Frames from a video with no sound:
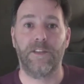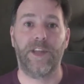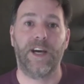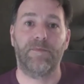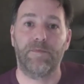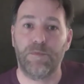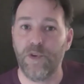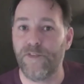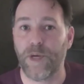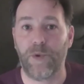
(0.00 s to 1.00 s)
that have
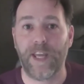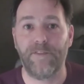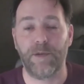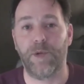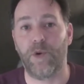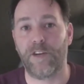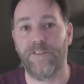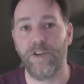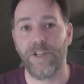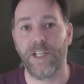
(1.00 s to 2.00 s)
moved away from the
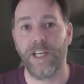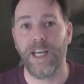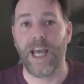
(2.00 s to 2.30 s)
workforce.